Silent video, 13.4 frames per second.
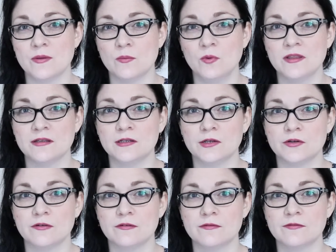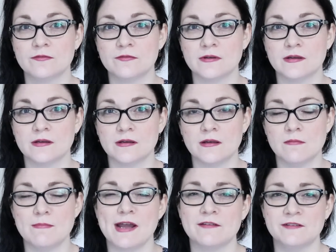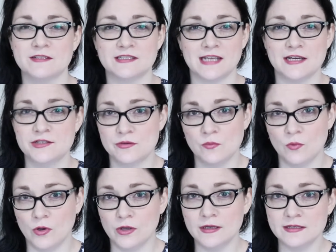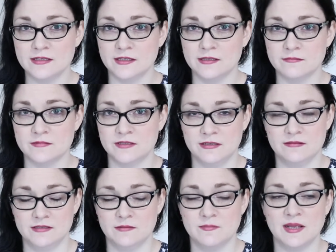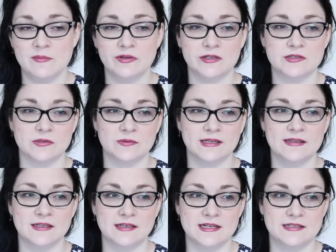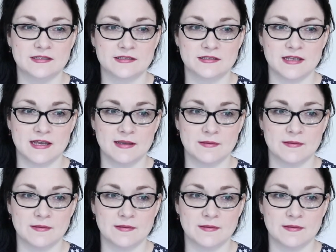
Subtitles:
With a lot of manifestation work that people are doing that is